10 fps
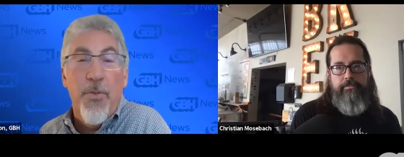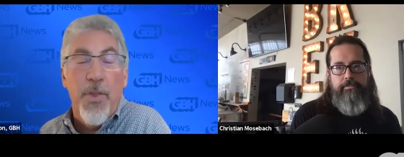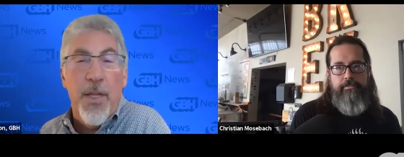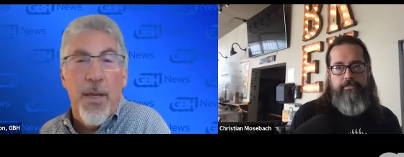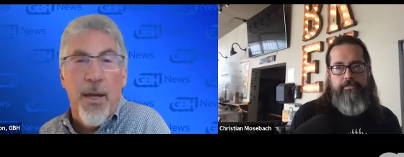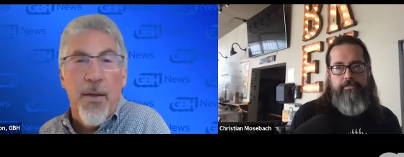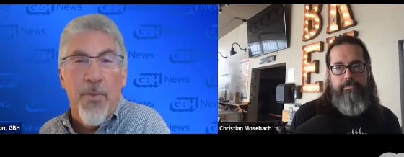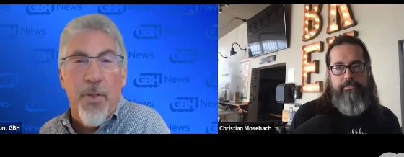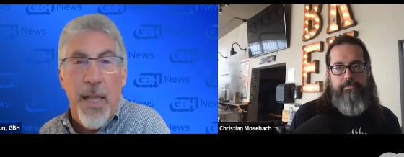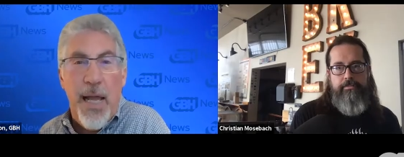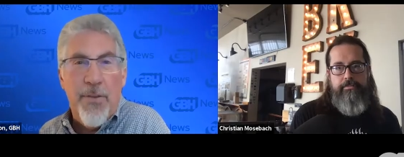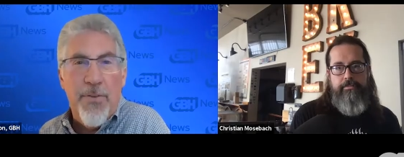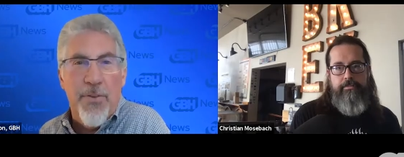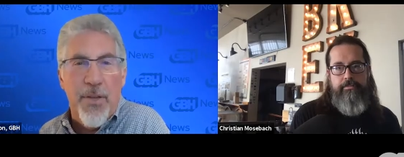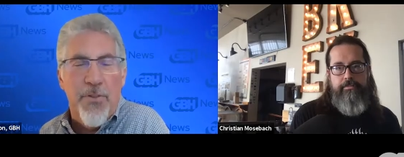Speaker 1: the uh, the
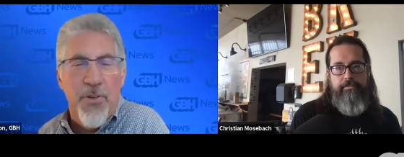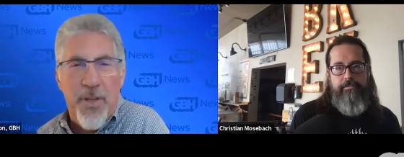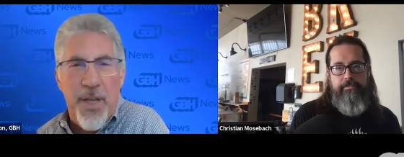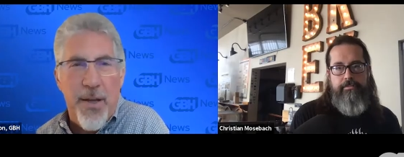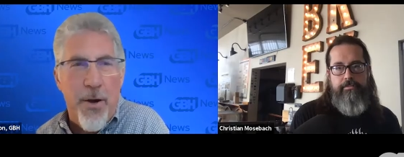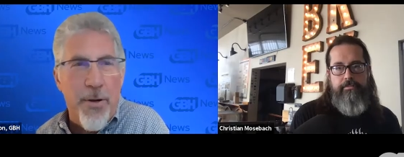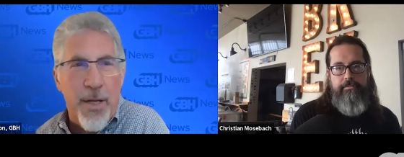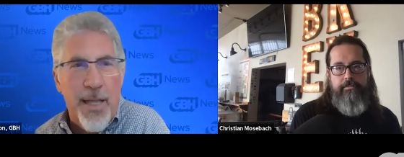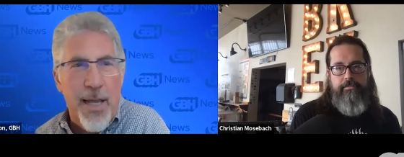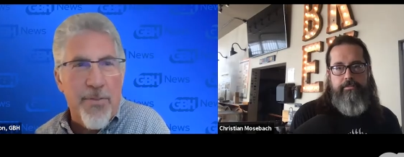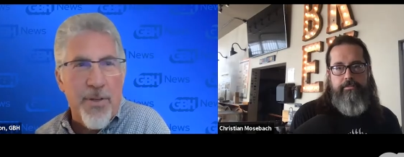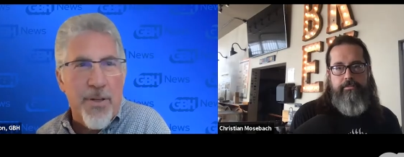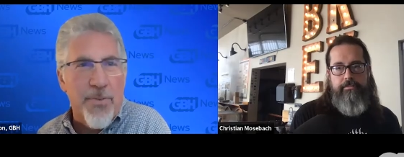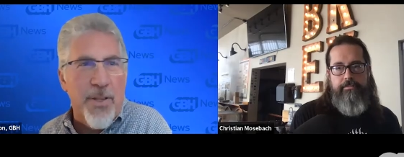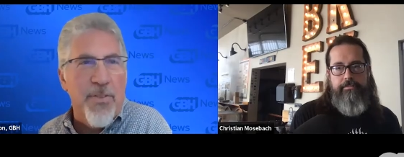glasses, as she said, are a
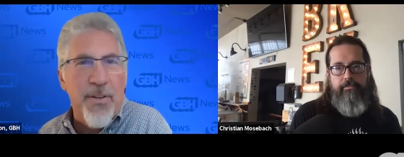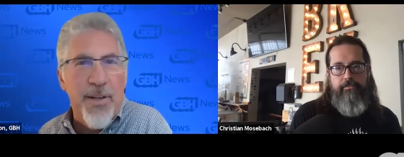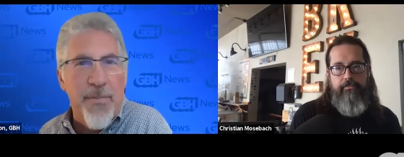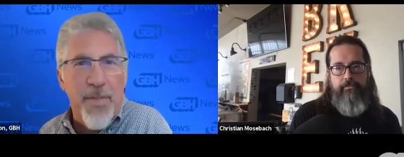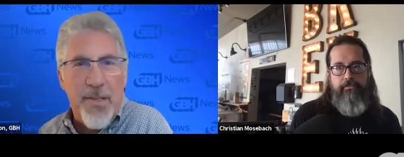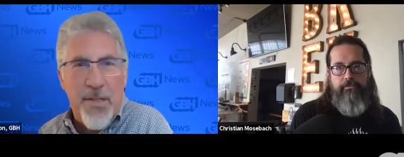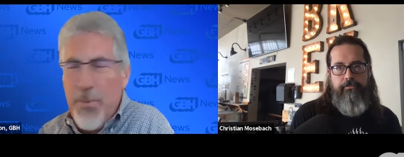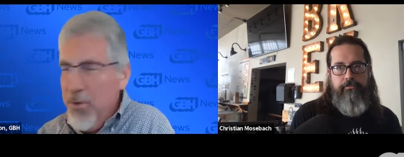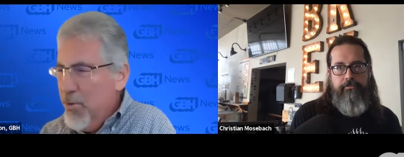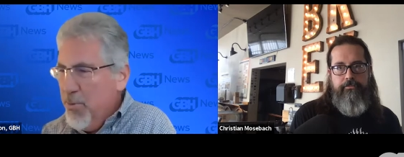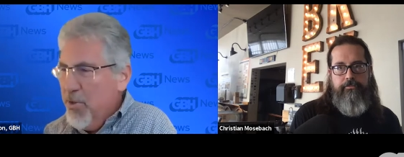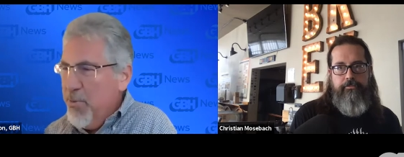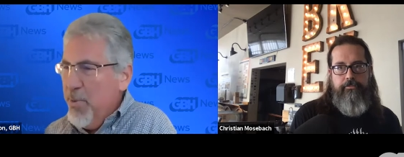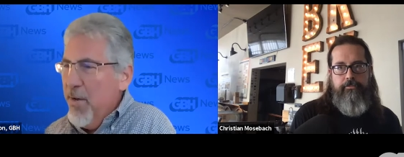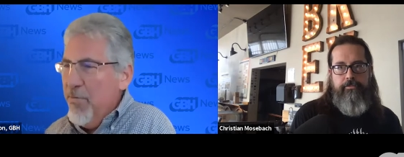classic because they still have that W,
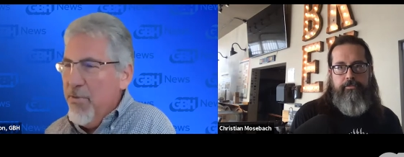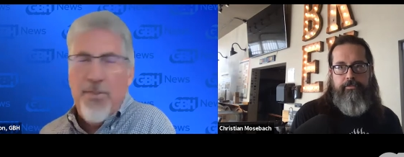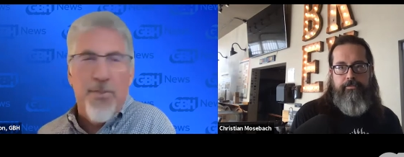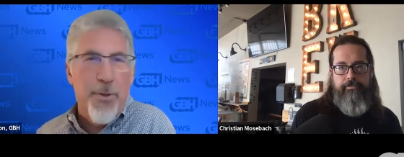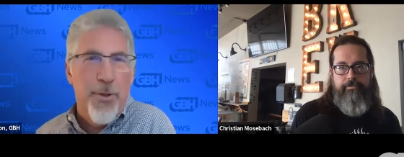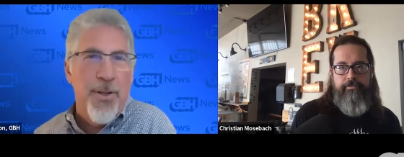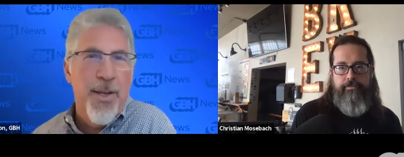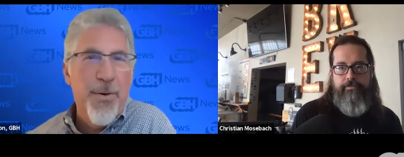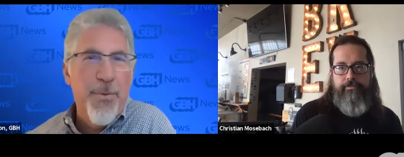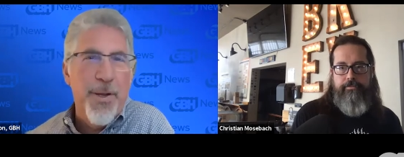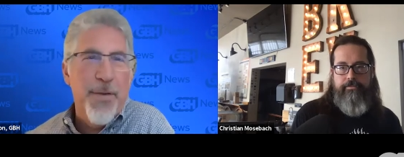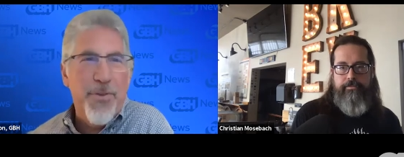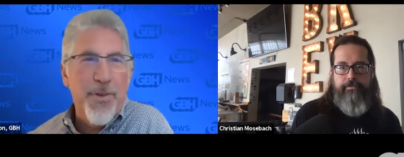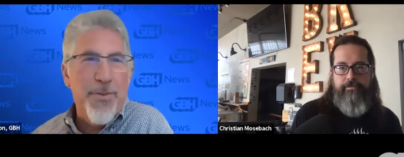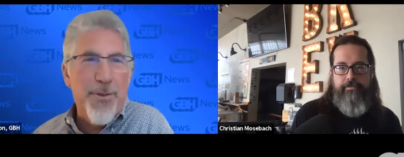which we have since
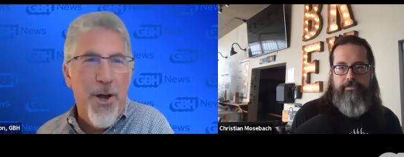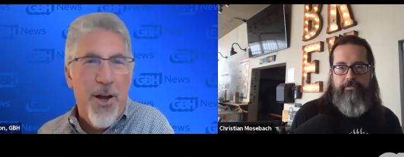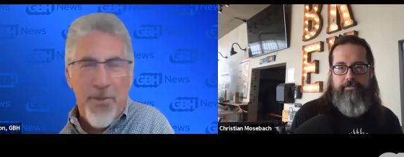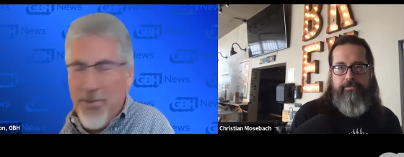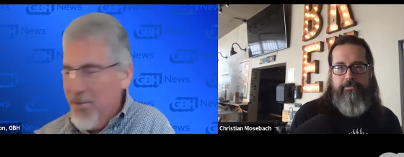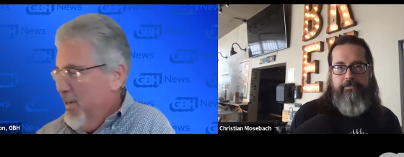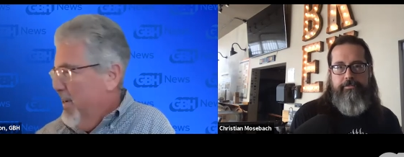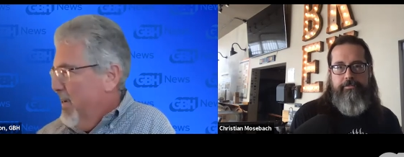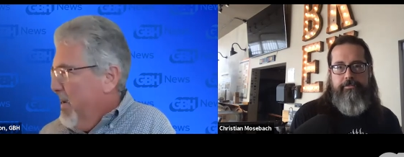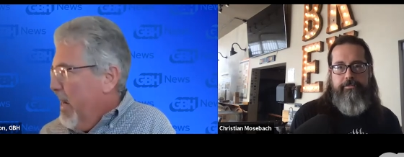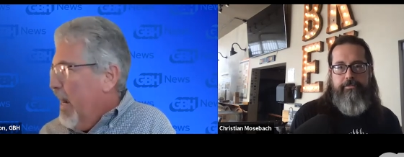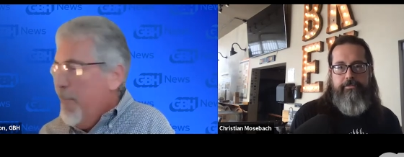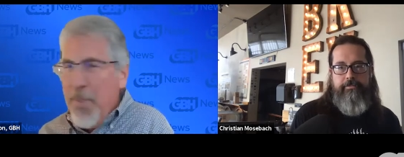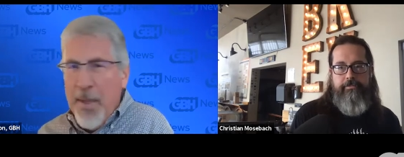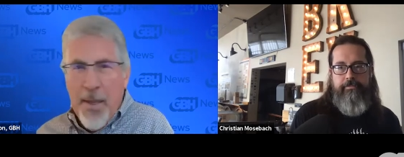we have since lost.
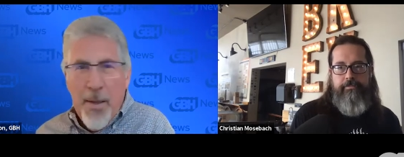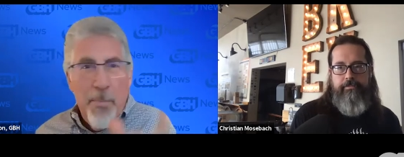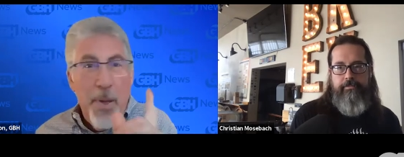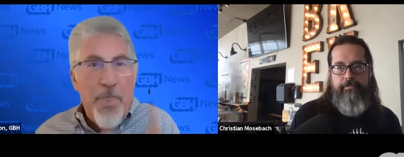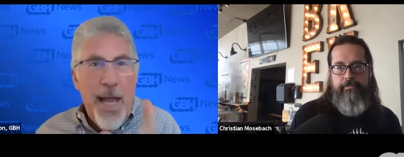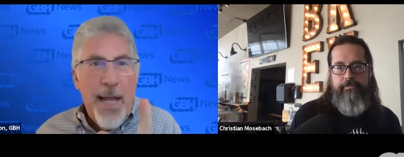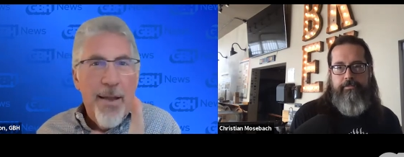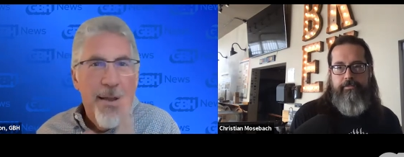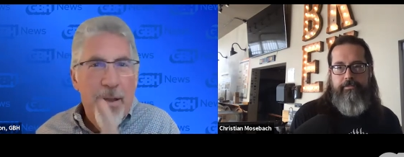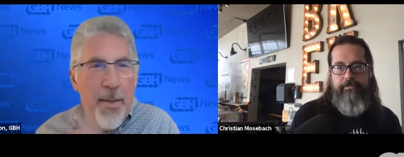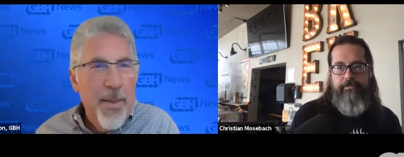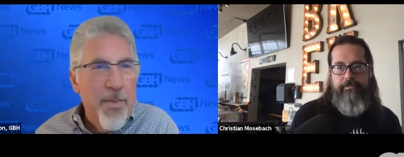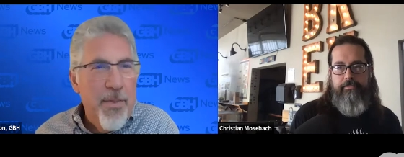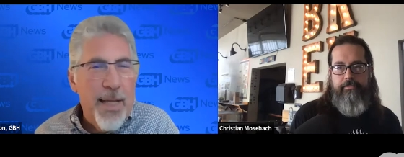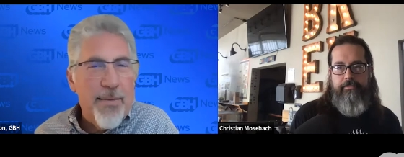Um, but that
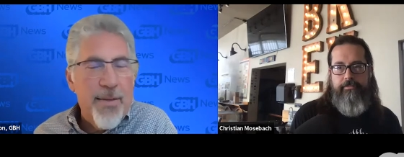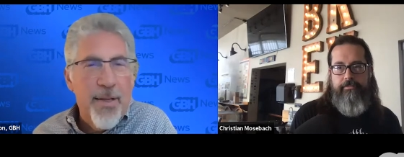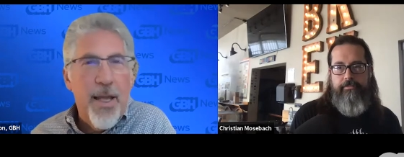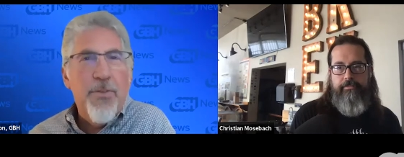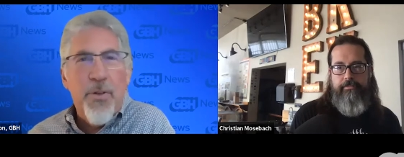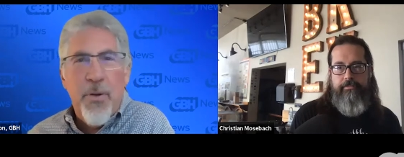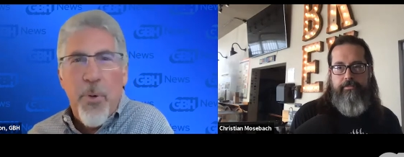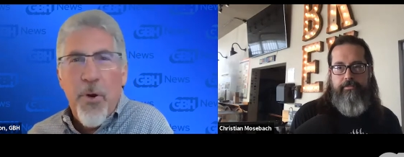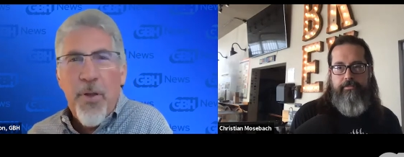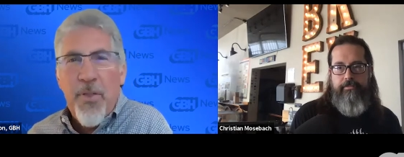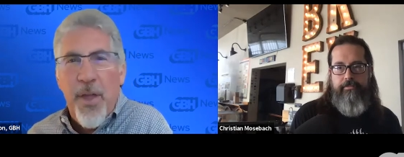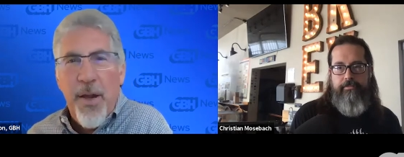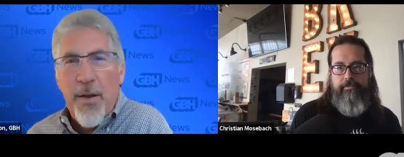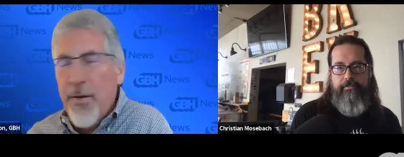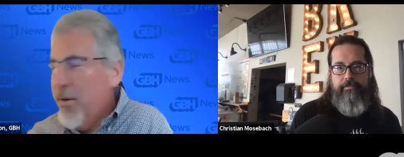that uh, nice little perk
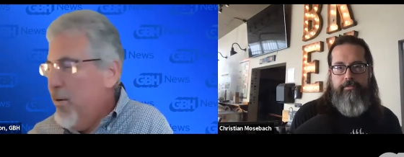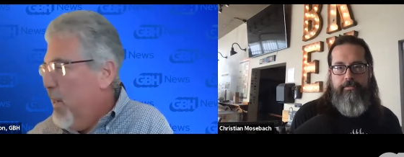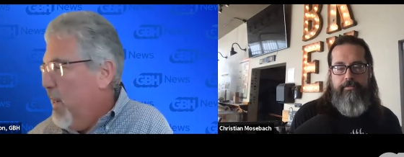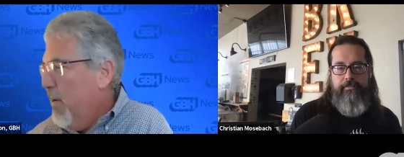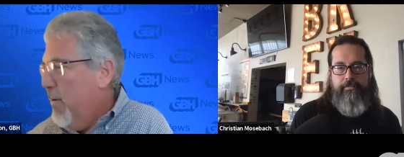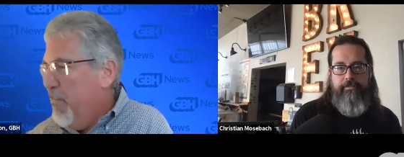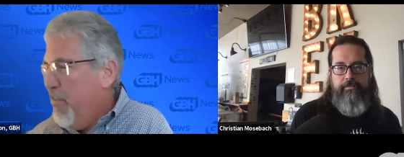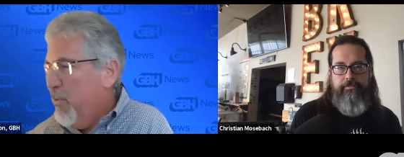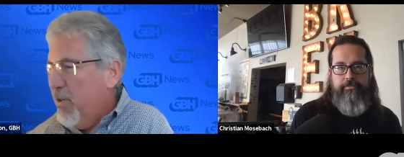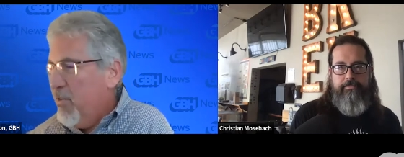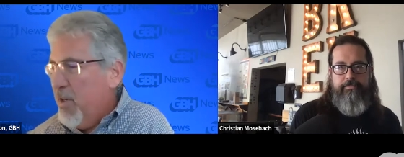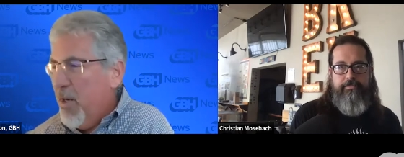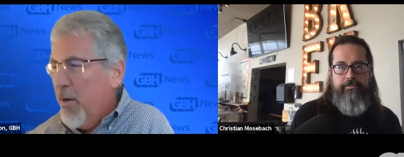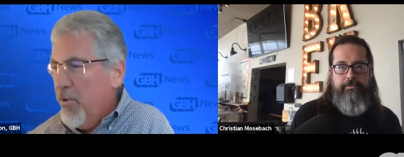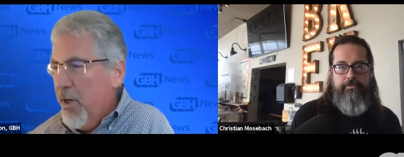there uh, for
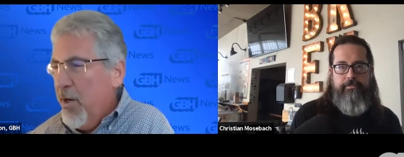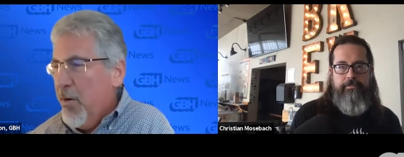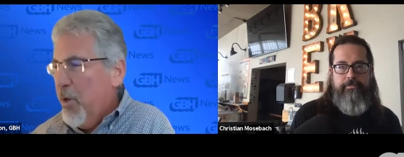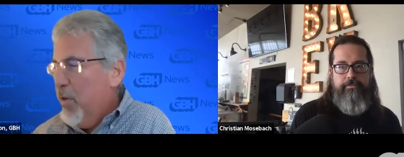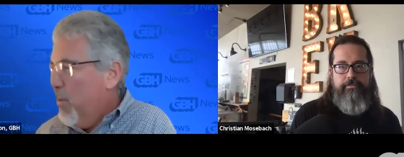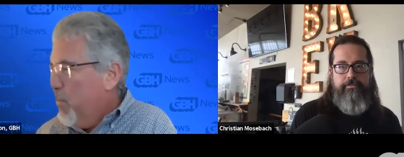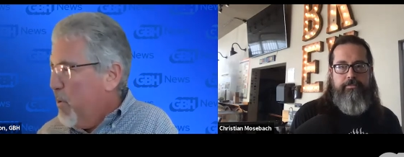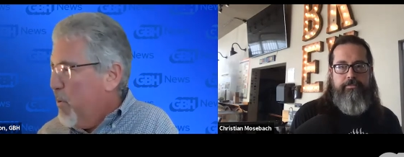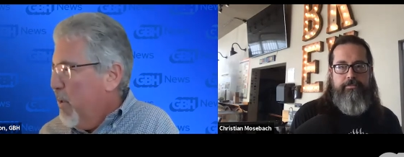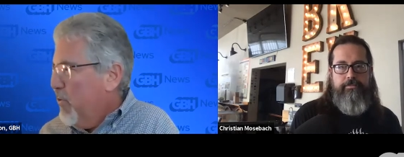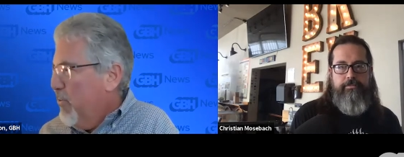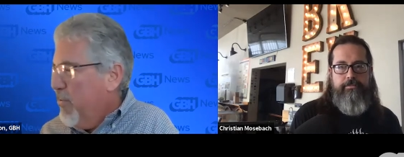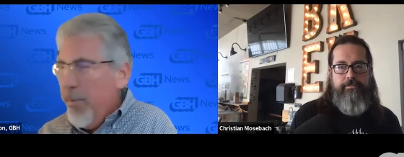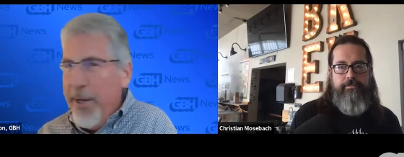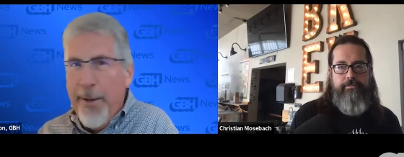sixty dollars a year brings up a
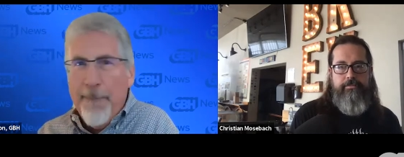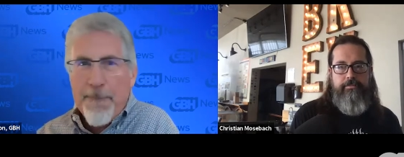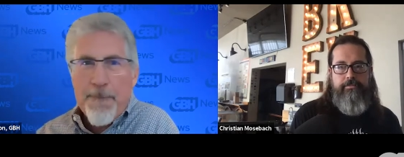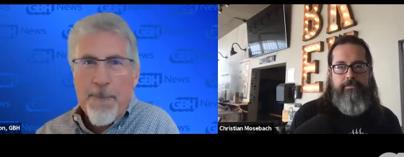question for me.